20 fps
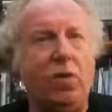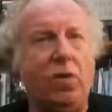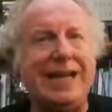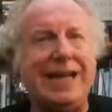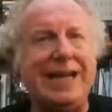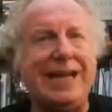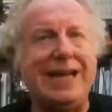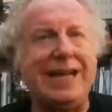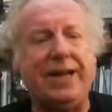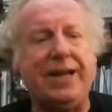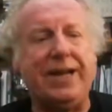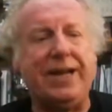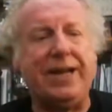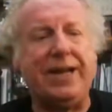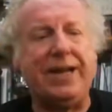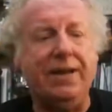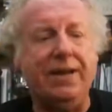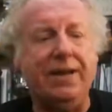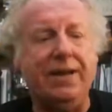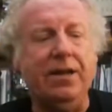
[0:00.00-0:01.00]

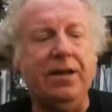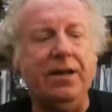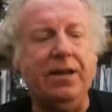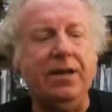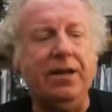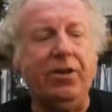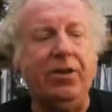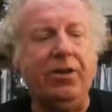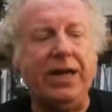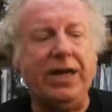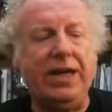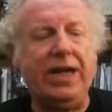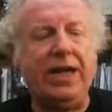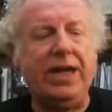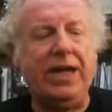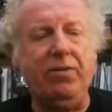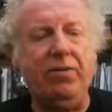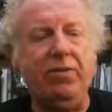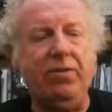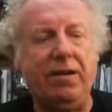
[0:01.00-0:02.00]
mechanically you
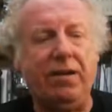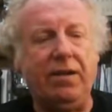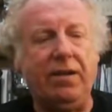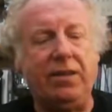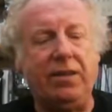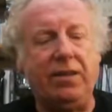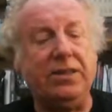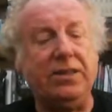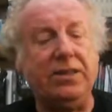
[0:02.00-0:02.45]
can't do that,